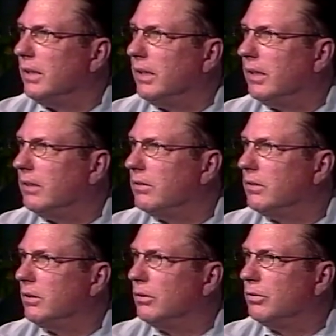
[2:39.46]
And
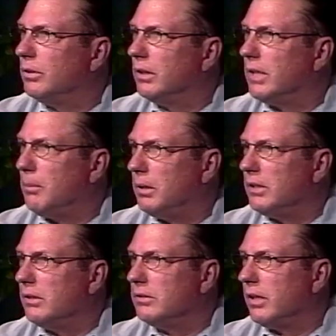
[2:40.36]
so for a couple of
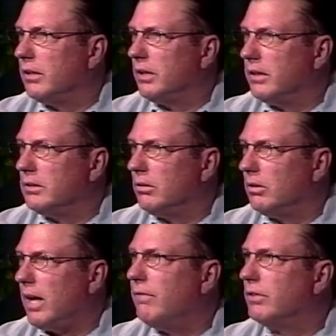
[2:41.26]
years, I, I
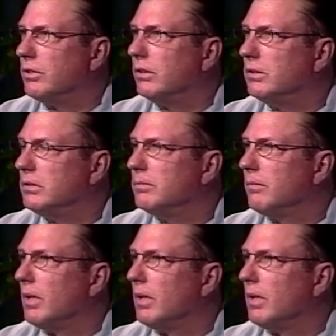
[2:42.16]
sold life insurance